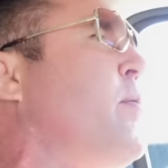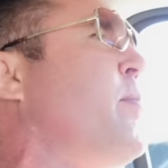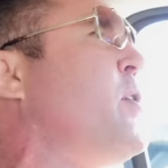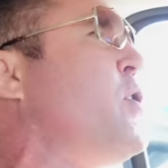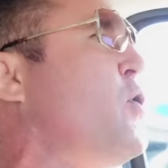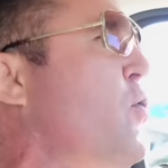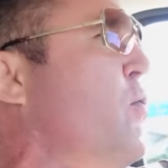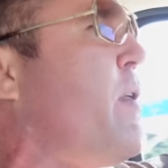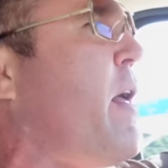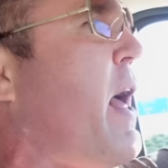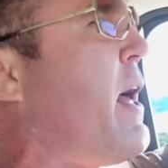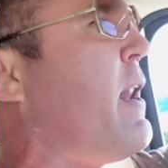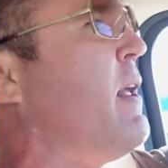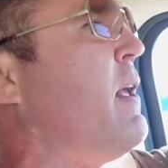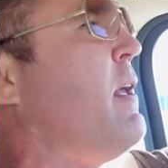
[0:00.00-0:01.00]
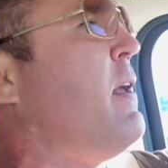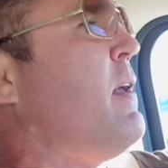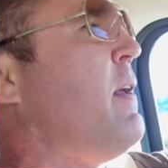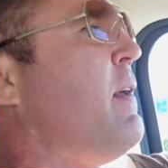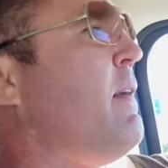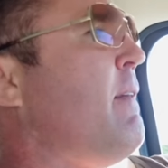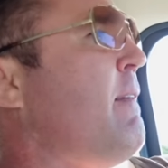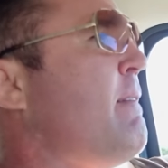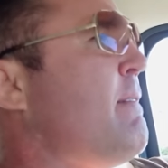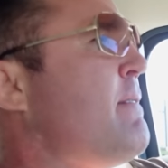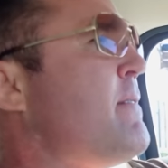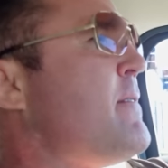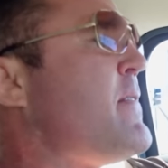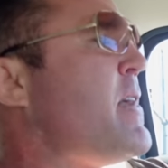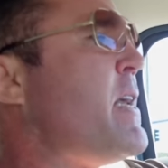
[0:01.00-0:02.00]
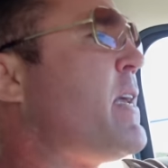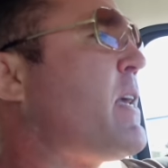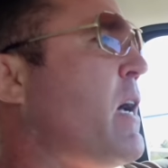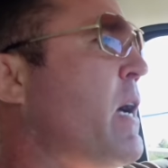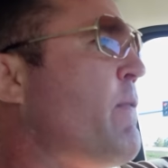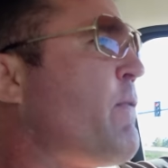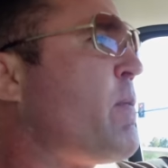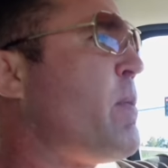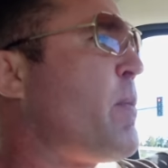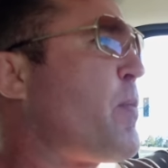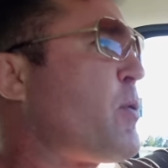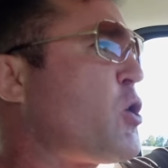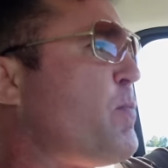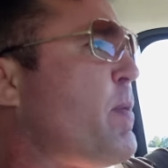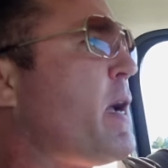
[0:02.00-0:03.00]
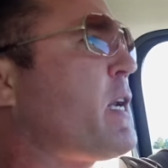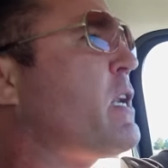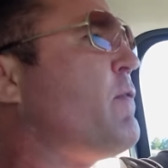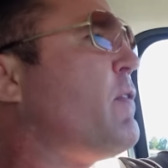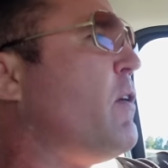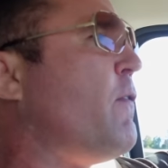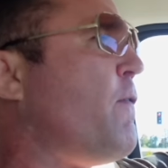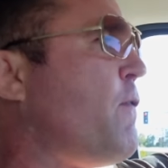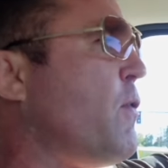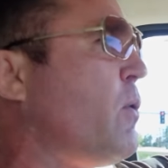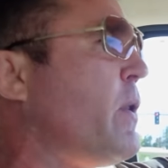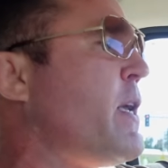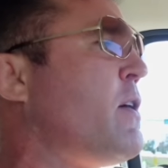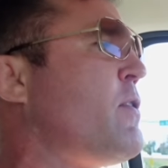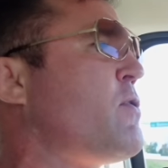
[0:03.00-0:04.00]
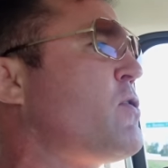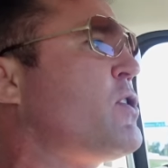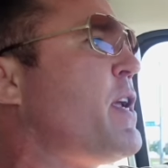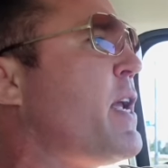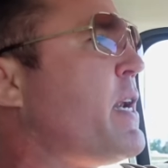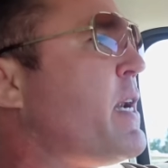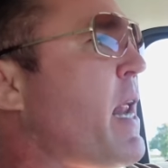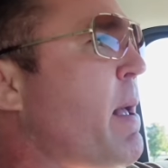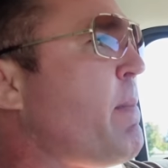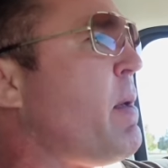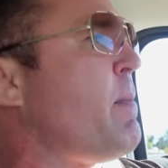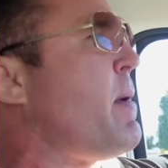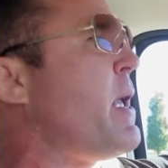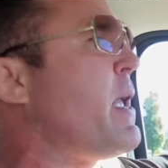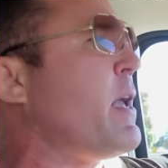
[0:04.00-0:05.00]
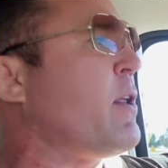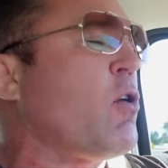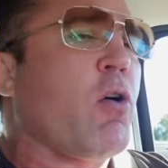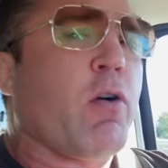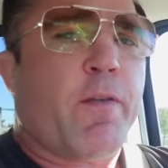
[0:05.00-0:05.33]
them to do that, it came from a perspective of fully understanding MMA and our